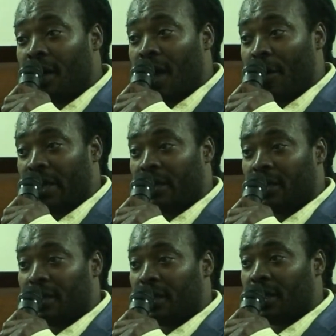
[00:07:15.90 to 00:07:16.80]
I mean,
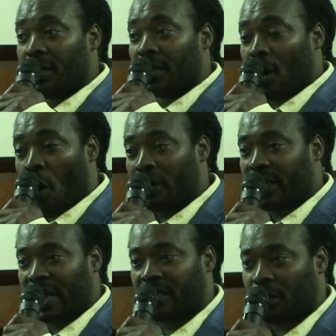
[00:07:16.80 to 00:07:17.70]
the
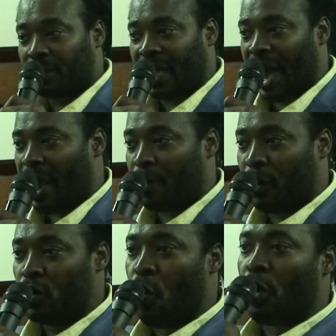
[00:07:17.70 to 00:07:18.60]
context sometimes
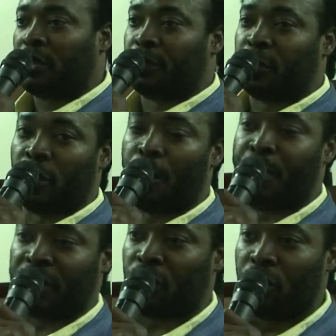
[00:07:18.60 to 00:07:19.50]
when you want some
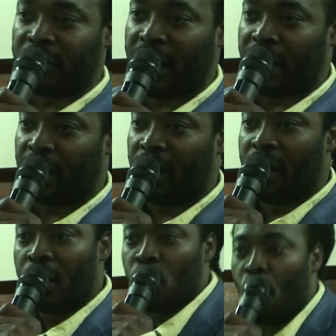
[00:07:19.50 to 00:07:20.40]
personal thing,
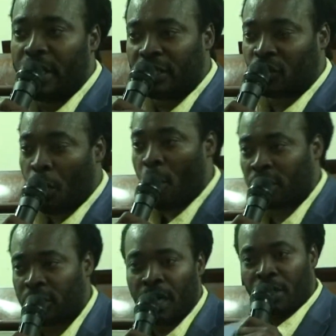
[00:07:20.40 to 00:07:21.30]
you want it so
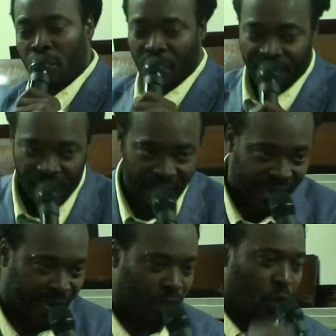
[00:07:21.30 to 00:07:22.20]
much, you confess,
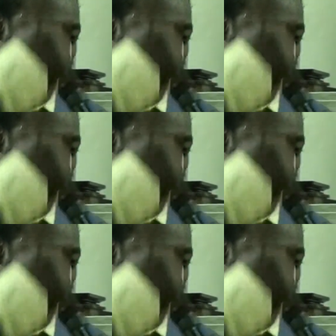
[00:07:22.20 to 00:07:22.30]
I can do